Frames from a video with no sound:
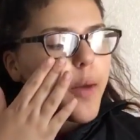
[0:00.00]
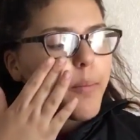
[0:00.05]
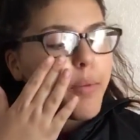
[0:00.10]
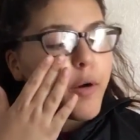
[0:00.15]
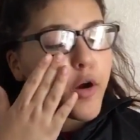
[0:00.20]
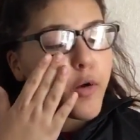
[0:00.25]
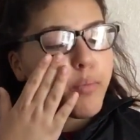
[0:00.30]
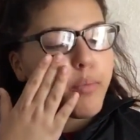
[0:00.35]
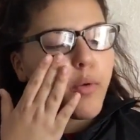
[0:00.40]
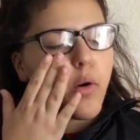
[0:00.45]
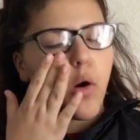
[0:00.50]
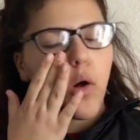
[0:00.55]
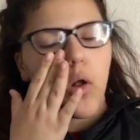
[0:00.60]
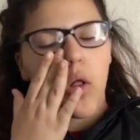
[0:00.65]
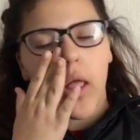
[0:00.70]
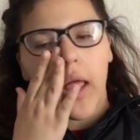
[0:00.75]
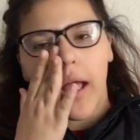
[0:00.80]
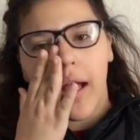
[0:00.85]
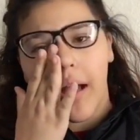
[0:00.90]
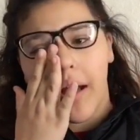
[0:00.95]

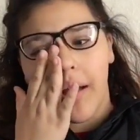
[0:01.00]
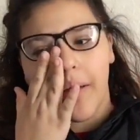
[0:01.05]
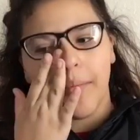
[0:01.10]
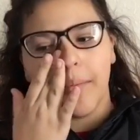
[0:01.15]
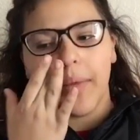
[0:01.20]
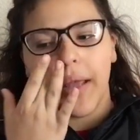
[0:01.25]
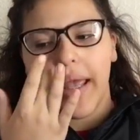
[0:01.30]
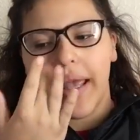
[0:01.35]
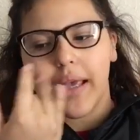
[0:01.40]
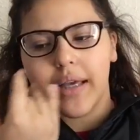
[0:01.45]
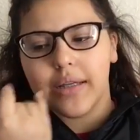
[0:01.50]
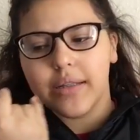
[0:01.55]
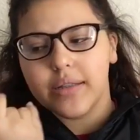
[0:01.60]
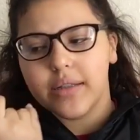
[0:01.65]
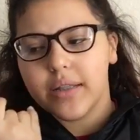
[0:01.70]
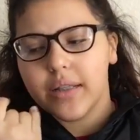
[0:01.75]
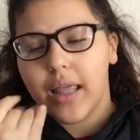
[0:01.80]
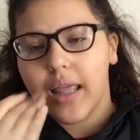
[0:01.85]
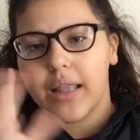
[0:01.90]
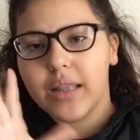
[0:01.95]
Purple
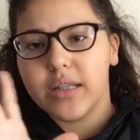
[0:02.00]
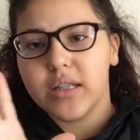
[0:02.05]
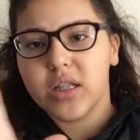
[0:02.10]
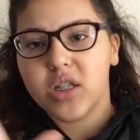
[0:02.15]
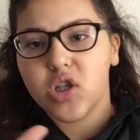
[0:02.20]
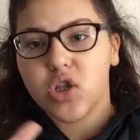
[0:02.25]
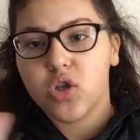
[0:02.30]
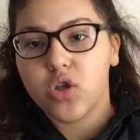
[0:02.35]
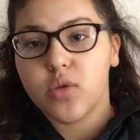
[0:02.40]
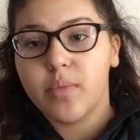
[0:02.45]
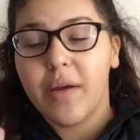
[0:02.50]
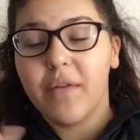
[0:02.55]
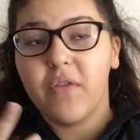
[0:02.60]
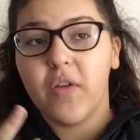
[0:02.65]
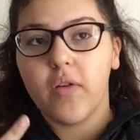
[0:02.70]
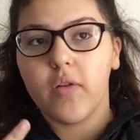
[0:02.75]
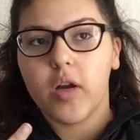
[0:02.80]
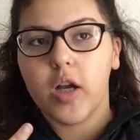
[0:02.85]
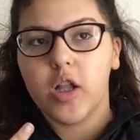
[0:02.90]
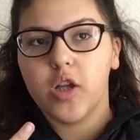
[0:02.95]
and like this, my
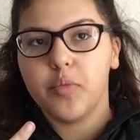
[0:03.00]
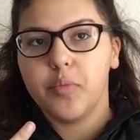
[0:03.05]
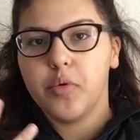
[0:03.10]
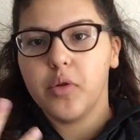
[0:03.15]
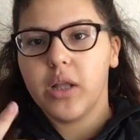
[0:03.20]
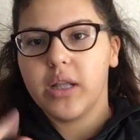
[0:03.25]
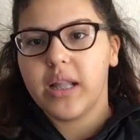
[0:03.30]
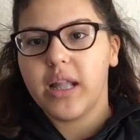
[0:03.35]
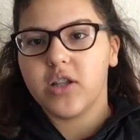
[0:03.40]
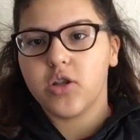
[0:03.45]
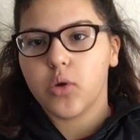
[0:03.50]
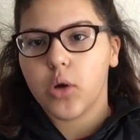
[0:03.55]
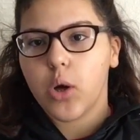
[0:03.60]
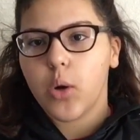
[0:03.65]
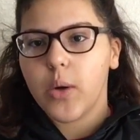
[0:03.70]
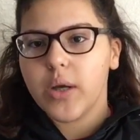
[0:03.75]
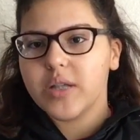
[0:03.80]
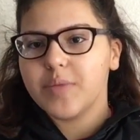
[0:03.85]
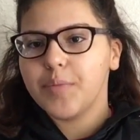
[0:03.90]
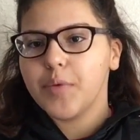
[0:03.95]
favorite color blue, like that
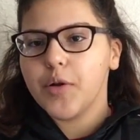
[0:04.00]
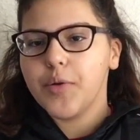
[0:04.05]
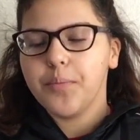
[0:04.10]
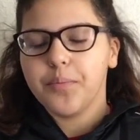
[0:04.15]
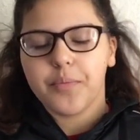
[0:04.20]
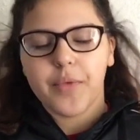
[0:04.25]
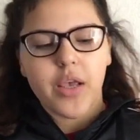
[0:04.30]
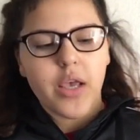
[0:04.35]
turquoise blue.